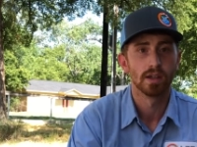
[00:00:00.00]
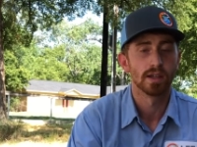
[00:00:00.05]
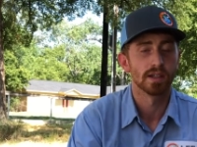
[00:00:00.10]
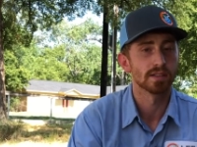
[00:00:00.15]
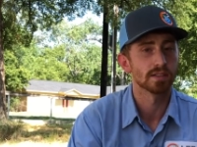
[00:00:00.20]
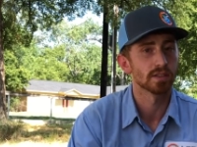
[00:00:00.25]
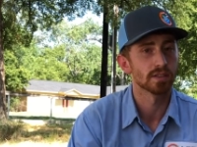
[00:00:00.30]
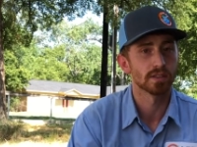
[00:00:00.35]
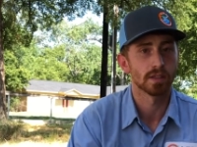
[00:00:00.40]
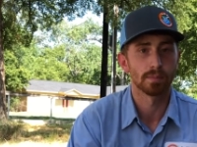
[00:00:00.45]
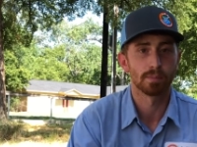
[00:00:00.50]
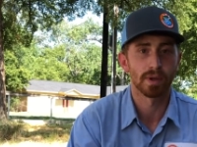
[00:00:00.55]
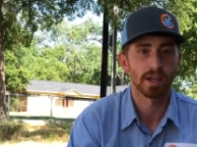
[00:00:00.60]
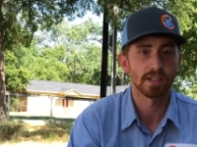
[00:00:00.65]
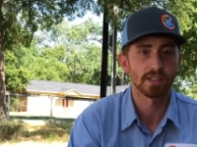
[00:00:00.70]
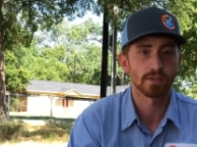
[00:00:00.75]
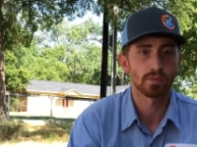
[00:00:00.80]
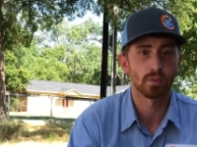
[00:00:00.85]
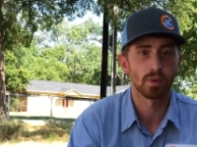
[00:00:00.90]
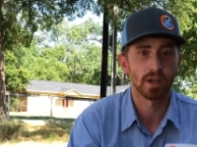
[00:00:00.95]
It's just the
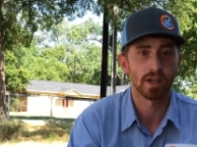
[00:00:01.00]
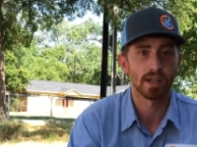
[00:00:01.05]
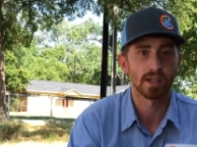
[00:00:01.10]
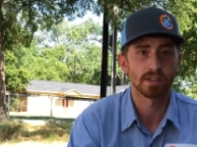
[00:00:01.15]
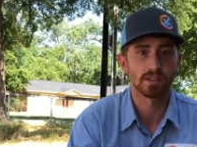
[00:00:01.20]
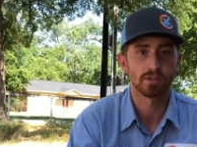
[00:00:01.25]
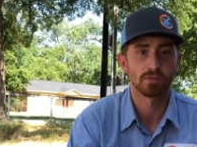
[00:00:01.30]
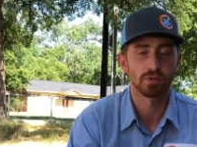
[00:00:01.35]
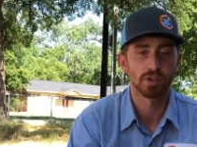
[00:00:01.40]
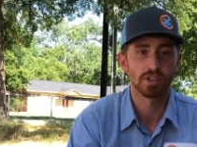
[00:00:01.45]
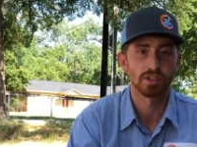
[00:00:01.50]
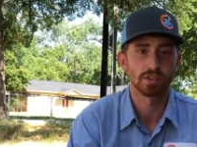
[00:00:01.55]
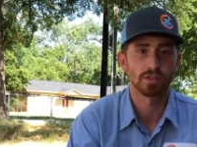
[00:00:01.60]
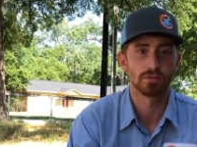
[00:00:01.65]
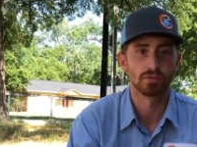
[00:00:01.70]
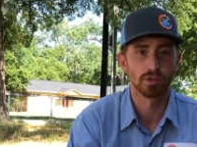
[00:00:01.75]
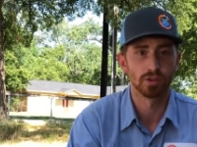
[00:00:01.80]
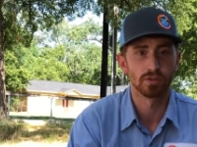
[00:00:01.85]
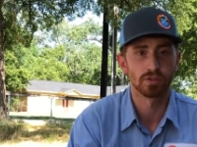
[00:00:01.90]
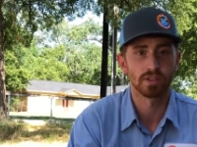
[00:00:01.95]
best way to reach the
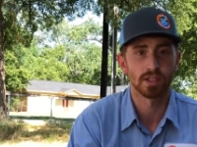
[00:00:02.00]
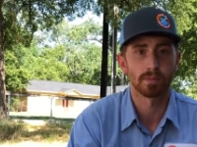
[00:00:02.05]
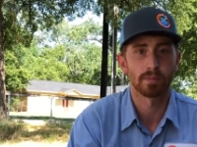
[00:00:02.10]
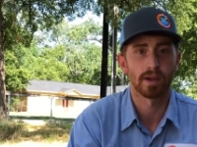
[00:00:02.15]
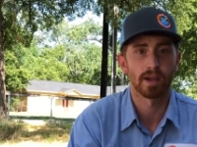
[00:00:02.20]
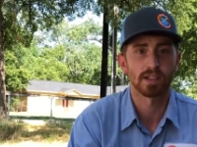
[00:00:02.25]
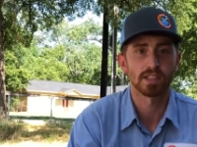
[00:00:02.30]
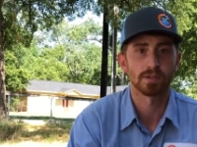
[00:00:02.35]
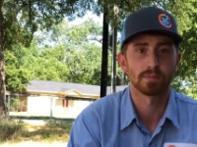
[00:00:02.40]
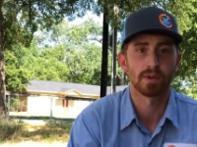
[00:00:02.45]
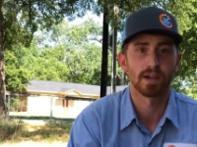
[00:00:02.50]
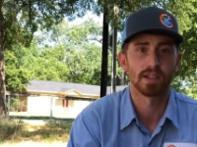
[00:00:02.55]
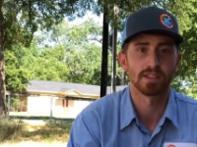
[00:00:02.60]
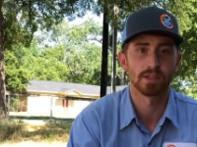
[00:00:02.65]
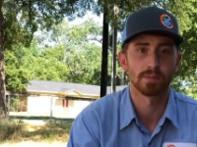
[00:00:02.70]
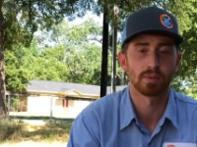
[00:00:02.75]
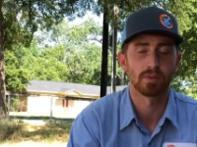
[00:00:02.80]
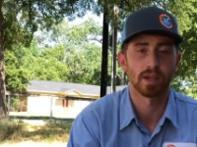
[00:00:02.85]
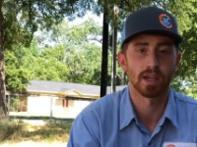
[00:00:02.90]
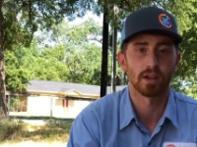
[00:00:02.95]
roots and maximize
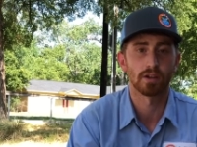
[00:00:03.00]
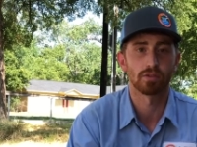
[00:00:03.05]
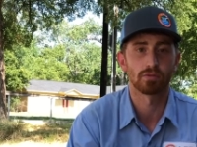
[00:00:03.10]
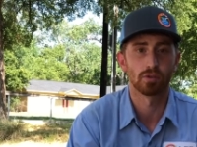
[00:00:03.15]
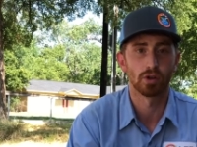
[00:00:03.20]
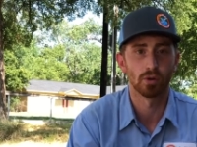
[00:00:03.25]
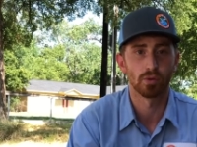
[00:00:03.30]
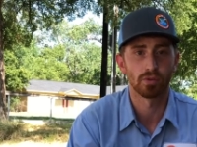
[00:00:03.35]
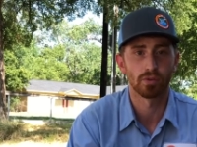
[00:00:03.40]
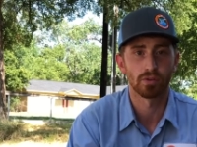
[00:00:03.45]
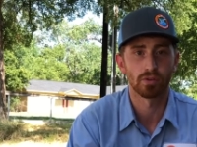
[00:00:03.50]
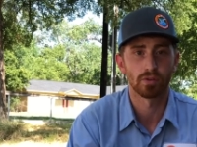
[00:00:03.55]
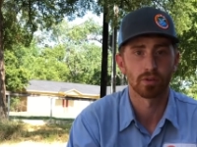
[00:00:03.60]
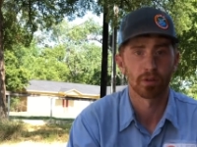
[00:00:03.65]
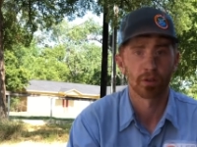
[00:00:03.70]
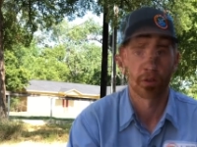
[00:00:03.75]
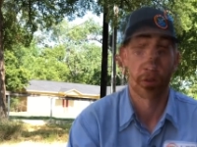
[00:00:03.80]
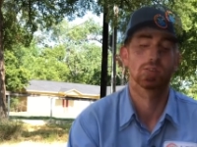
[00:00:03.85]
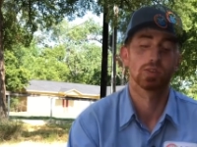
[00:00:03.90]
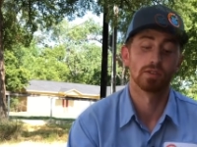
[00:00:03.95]
the plant growth.
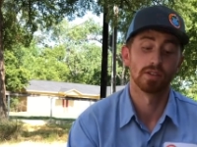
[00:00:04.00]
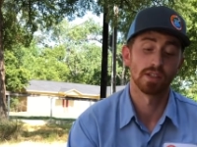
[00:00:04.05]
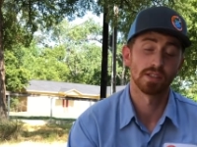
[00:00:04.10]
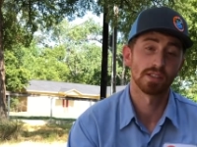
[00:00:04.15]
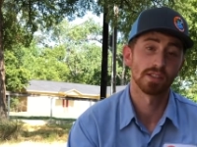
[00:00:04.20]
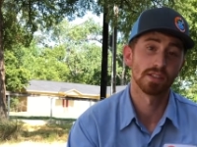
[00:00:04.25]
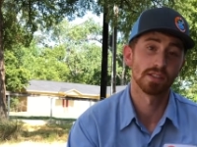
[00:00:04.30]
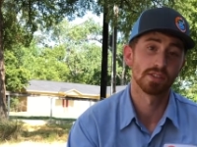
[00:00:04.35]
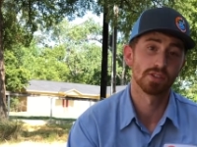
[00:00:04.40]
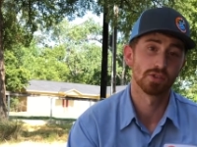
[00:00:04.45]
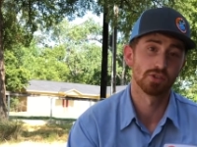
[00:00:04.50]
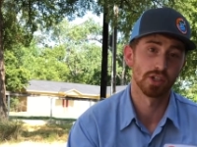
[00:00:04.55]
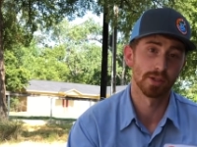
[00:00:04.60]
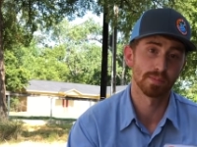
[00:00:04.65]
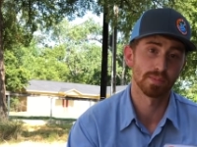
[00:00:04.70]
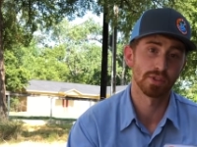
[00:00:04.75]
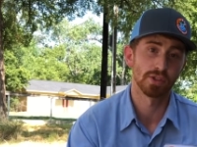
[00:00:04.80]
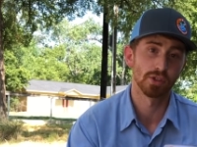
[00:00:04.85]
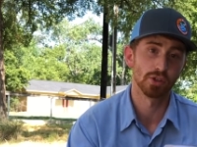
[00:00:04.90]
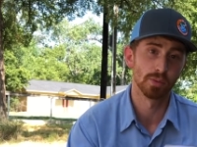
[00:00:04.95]
So this is
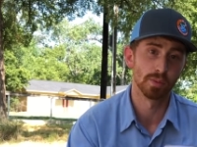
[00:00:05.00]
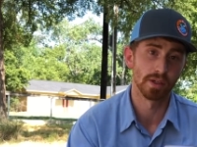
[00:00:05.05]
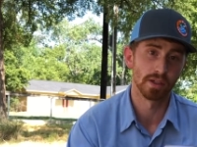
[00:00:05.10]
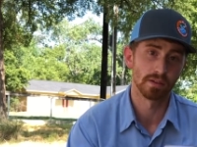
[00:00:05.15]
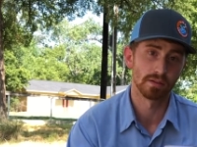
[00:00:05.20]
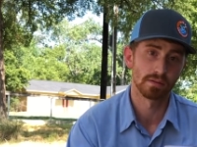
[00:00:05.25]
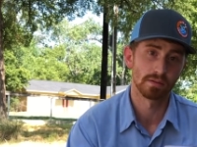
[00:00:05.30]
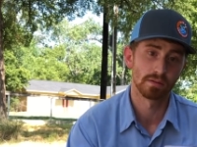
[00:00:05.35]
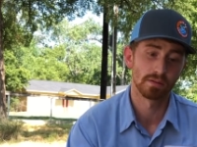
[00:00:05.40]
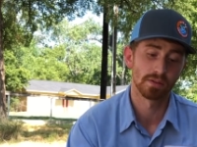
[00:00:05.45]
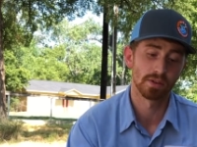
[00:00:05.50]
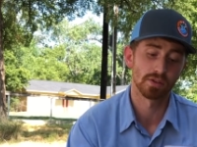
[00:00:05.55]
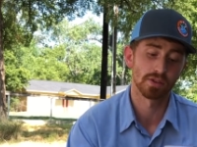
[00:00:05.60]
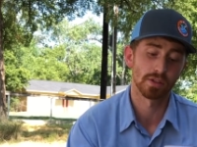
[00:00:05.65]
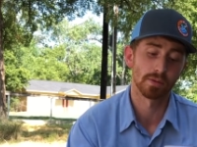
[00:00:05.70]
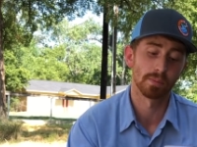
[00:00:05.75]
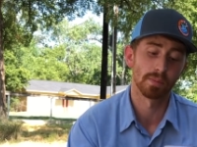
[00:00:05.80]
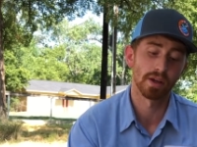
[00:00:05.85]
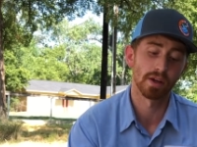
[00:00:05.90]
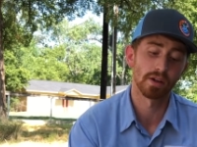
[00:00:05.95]
drip tubing. There's
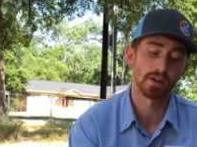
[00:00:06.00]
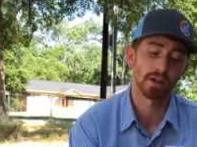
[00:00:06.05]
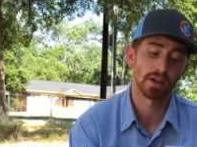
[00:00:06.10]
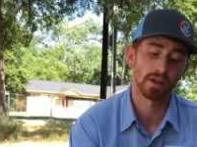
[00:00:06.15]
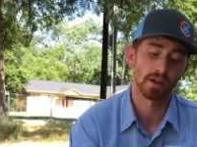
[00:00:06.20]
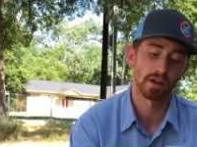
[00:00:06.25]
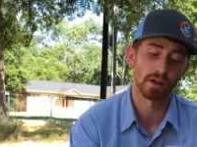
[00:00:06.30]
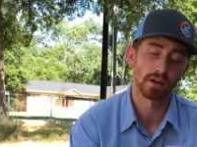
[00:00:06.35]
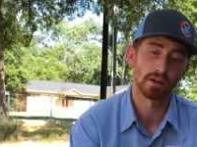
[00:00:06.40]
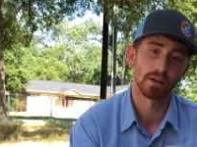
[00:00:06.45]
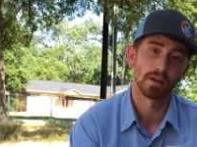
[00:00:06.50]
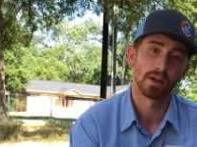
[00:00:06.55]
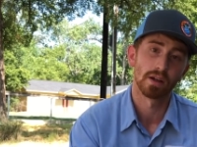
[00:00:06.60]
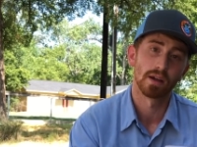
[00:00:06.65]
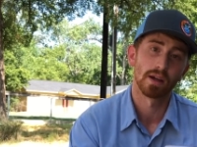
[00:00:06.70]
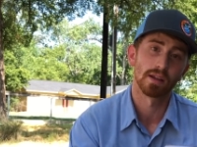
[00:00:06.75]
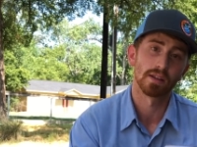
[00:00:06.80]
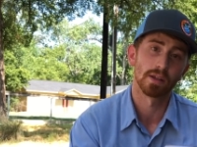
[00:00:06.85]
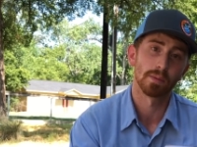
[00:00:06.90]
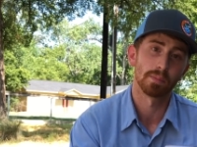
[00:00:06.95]
an emitter here,
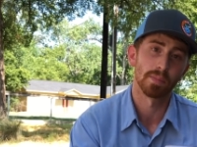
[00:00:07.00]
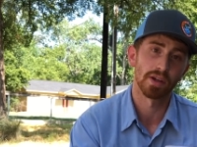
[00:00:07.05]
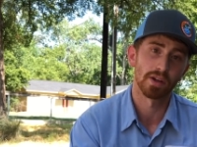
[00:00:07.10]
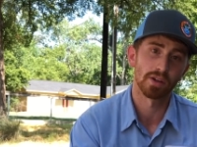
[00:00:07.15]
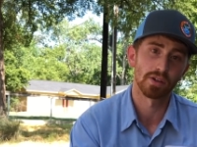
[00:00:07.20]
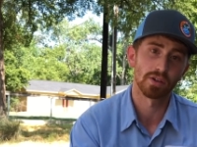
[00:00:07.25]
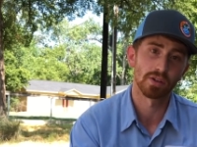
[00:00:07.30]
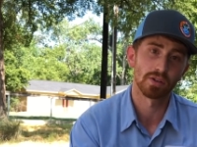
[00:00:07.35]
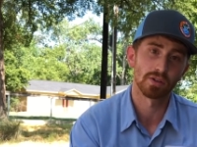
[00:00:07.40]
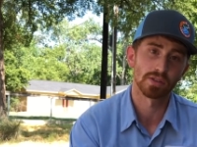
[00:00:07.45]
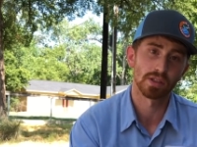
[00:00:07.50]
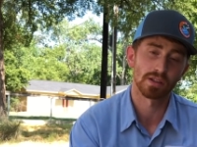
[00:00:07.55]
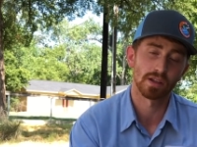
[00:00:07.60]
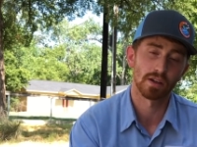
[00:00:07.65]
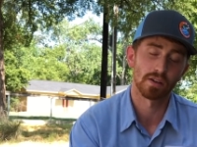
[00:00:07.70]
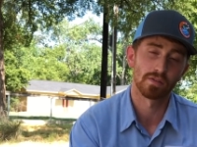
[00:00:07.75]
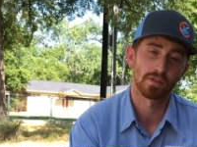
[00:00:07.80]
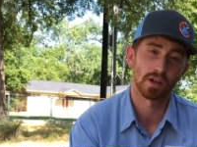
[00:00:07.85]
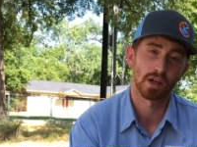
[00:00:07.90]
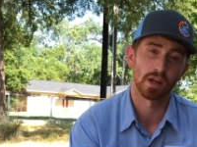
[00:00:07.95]
and the emitter goes
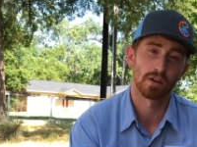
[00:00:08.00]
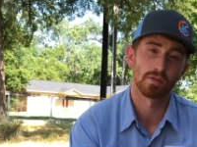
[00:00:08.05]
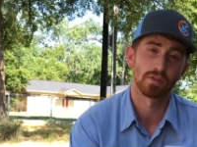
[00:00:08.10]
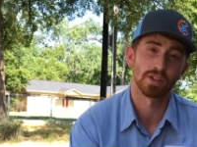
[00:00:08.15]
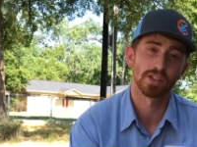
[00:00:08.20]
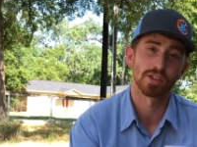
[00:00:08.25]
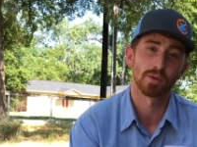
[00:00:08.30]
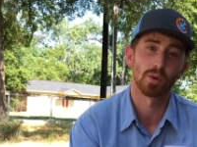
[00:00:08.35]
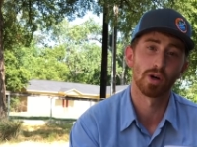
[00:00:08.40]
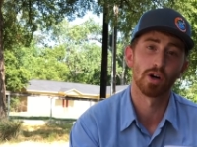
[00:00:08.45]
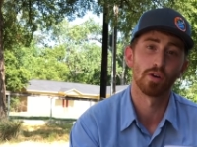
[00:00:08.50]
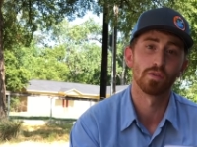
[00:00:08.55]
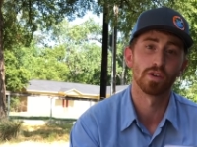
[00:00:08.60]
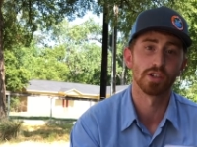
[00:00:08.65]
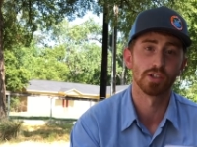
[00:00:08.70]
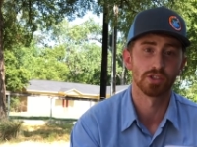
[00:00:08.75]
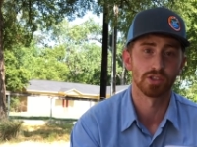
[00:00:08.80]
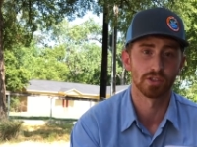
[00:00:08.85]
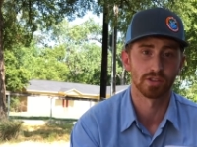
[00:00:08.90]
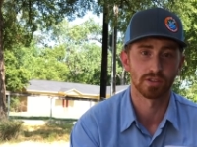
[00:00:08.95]
every, every 12
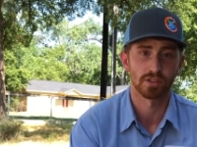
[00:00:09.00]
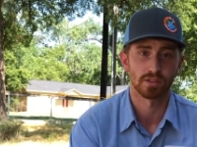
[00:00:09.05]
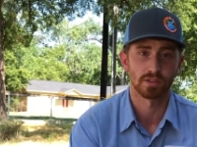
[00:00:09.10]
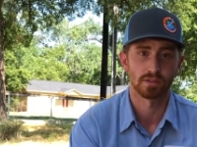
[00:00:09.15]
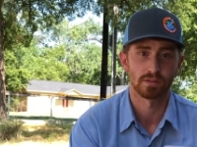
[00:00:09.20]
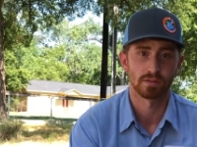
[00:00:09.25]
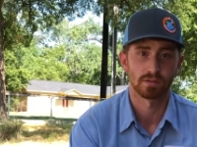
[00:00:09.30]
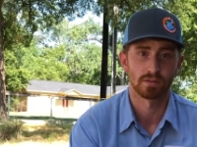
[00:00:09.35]
inches.